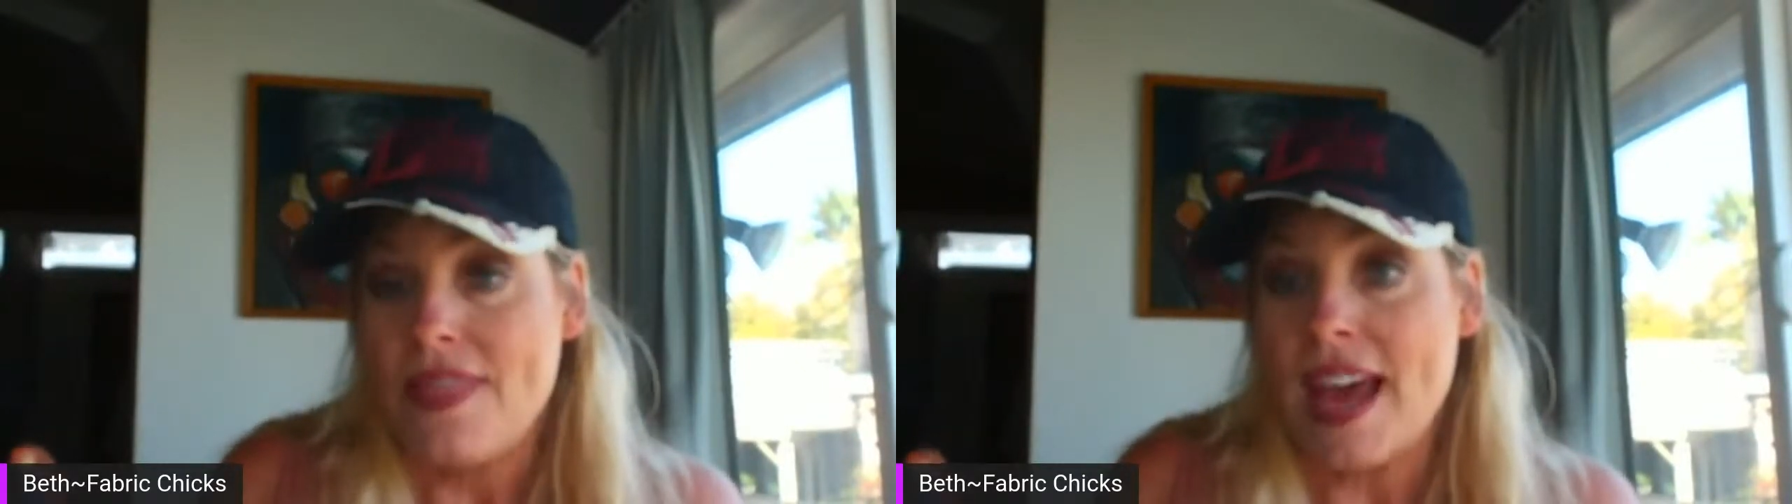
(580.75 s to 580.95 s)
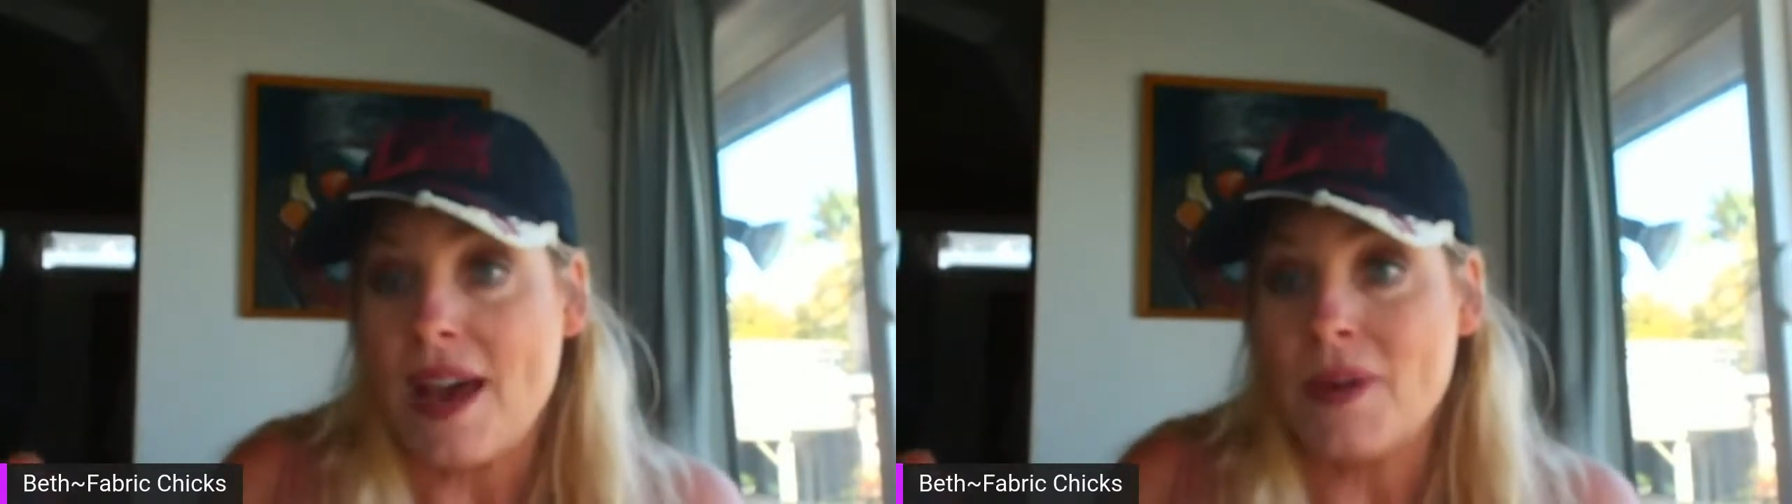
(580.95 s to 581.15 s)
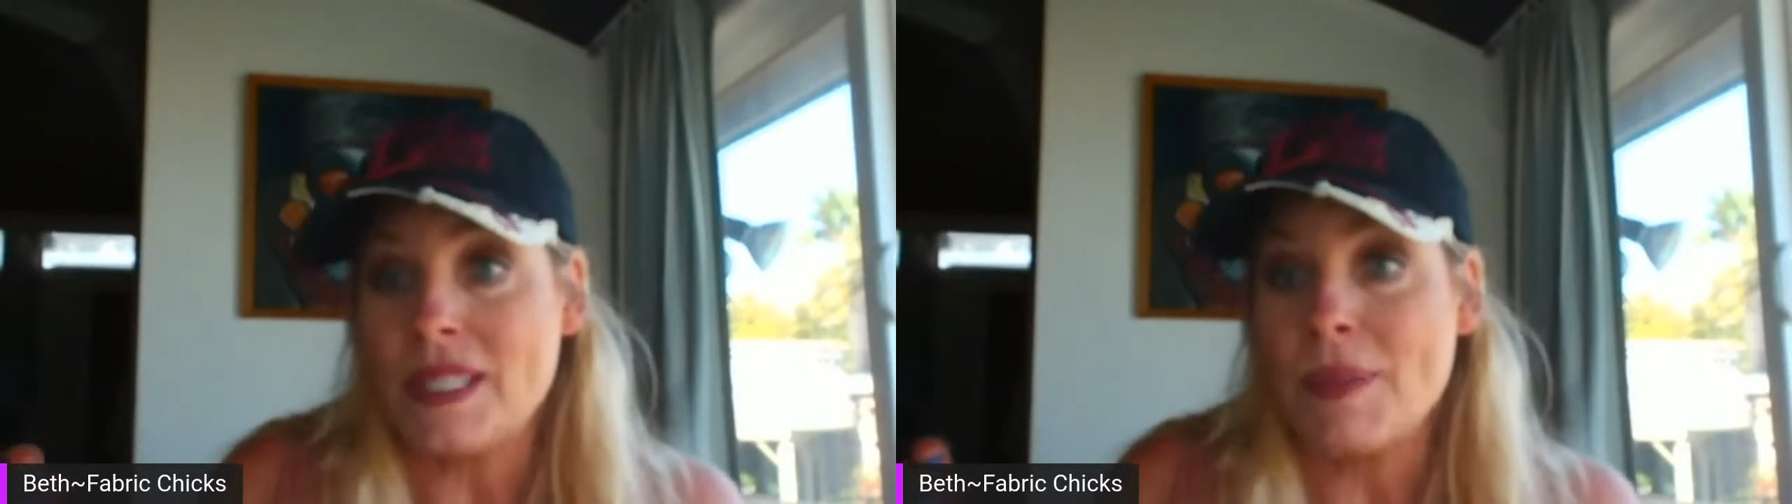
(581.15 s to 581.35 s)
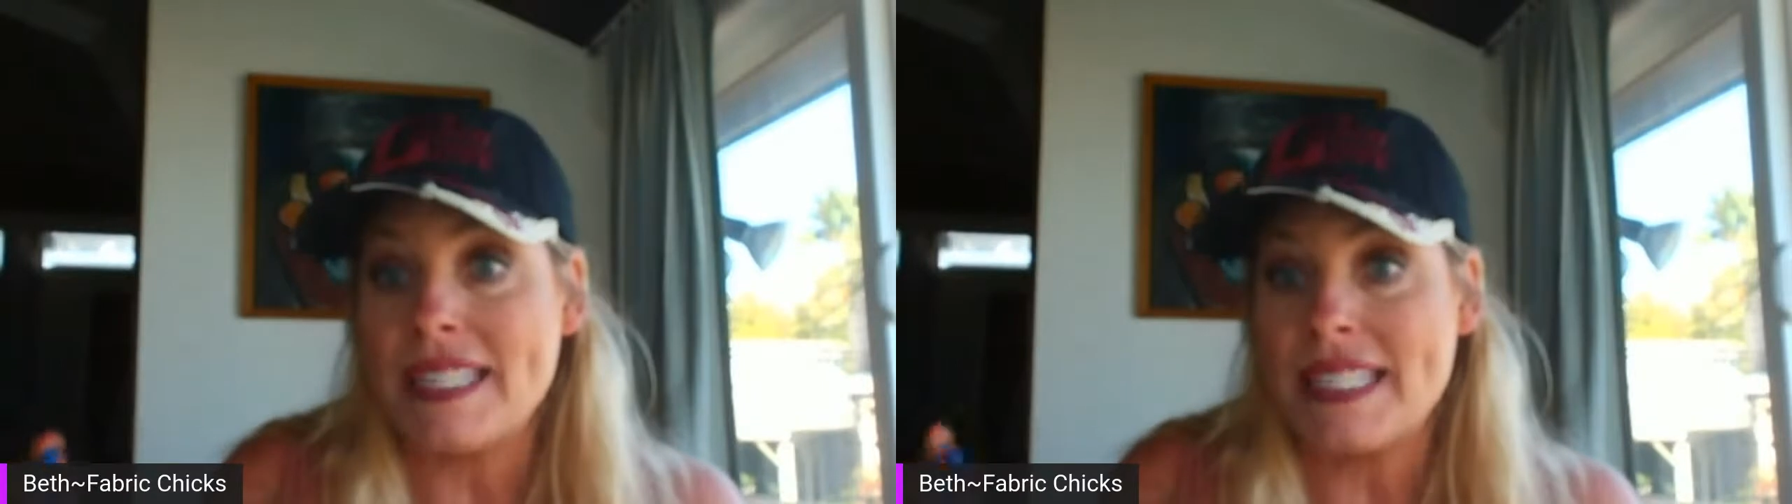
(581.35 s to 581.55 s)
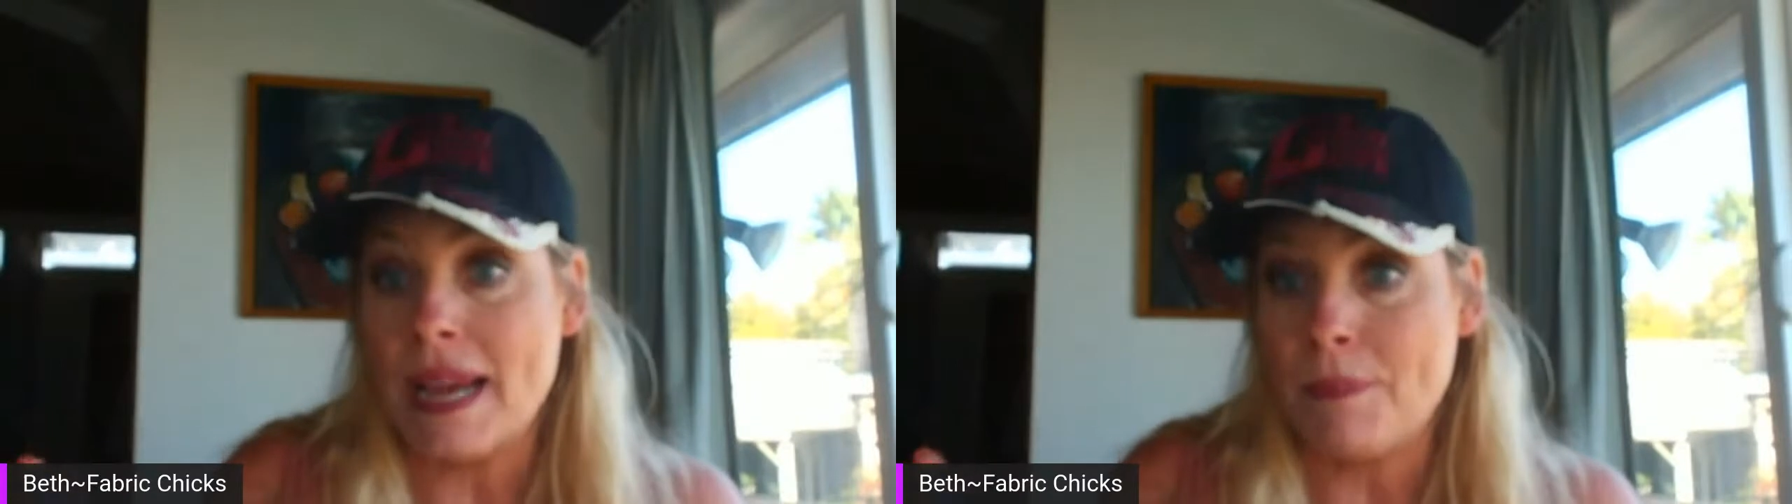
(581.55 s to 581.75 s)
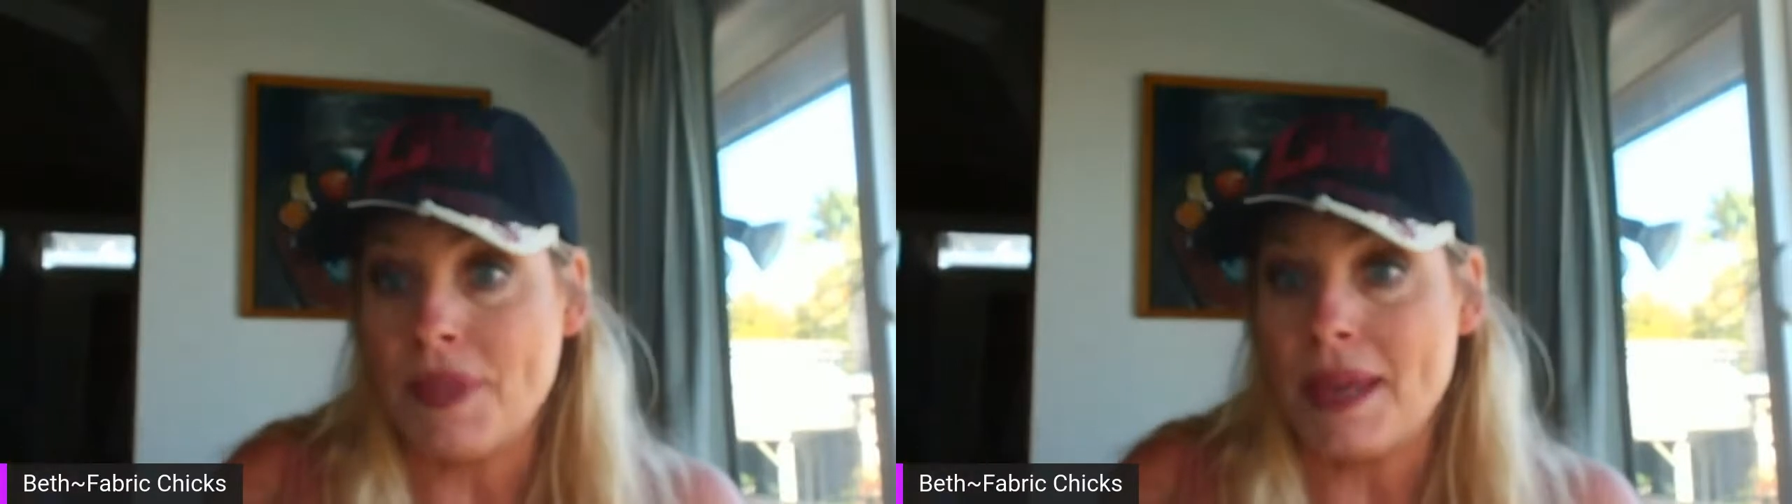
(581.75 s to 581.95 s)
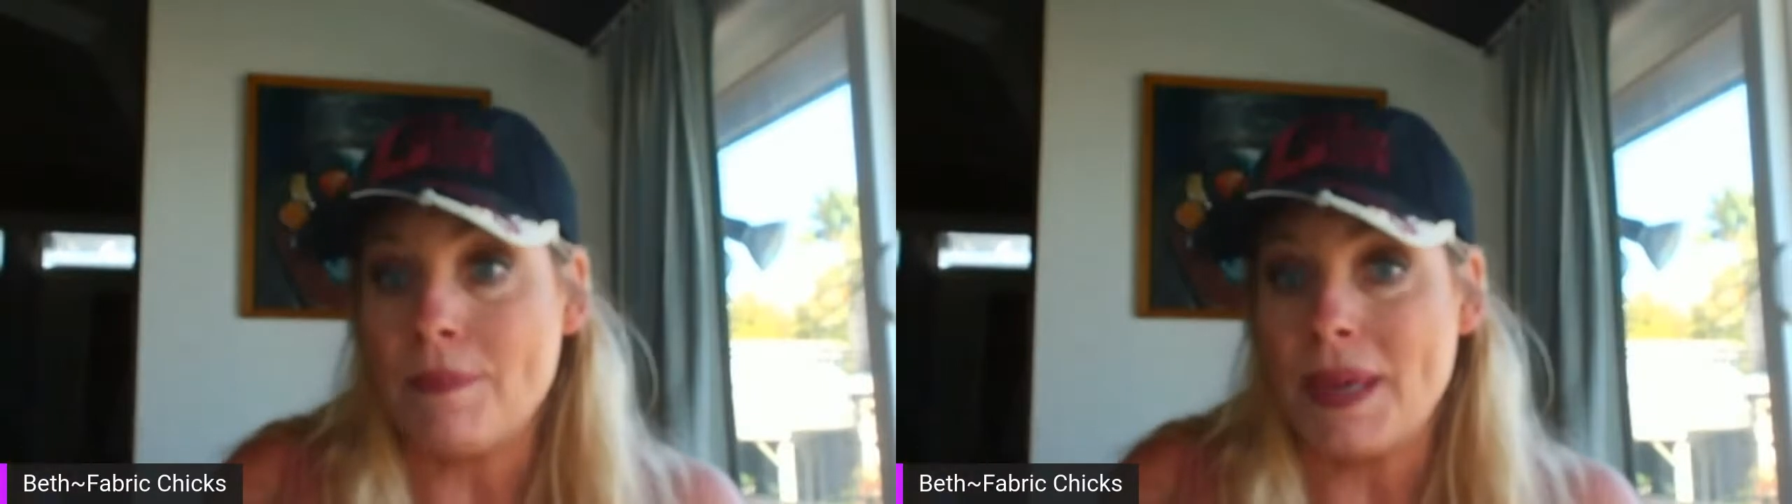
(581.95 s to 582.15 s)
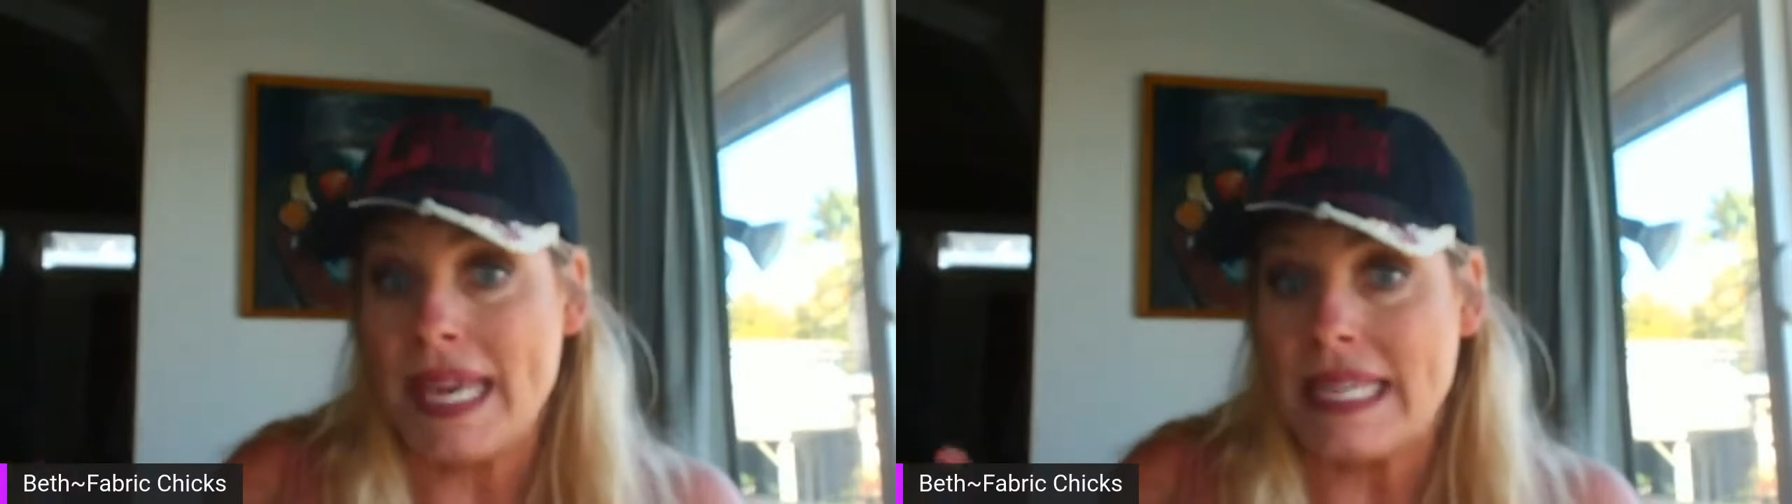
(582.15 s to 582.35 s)
That was my
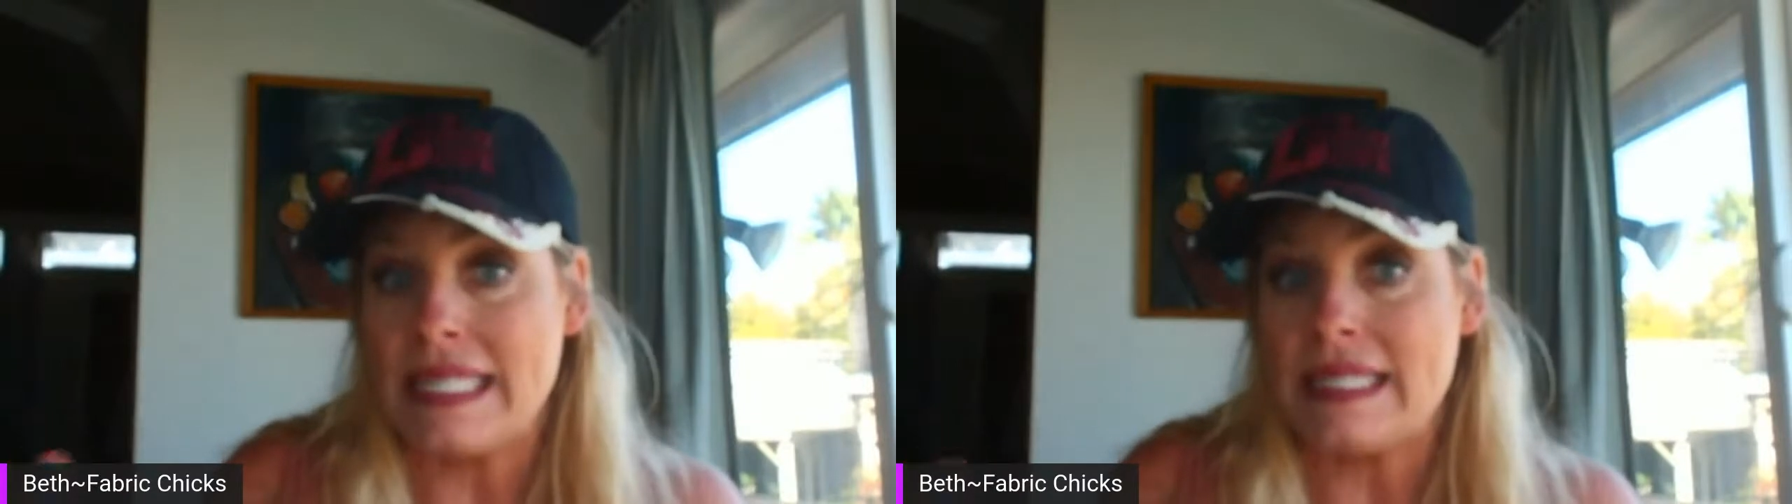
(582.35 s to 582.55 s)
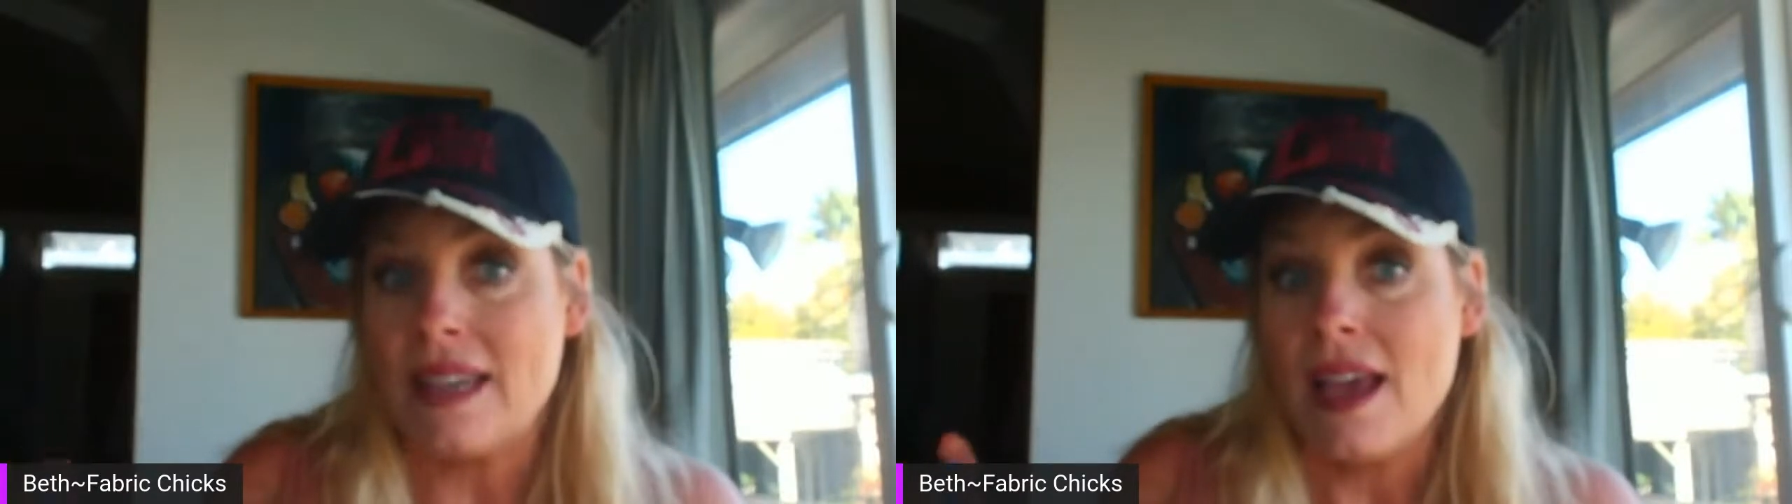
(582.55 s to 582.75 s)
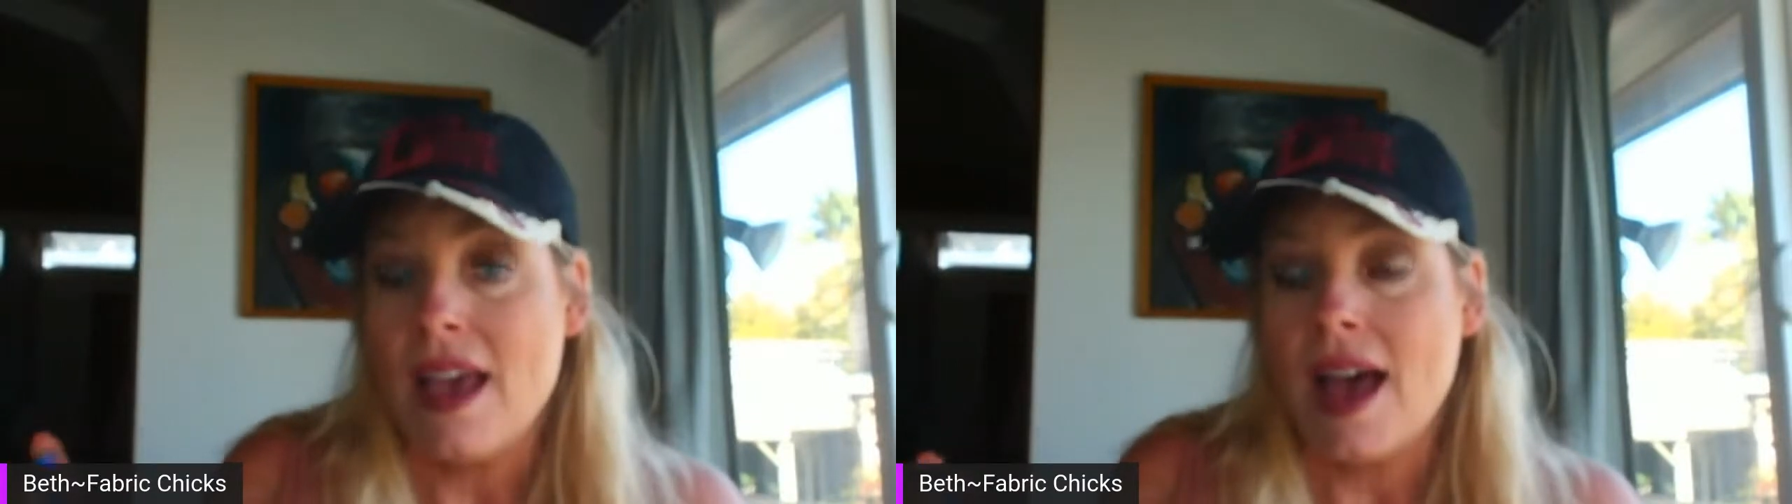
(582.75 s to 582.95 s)
template piece.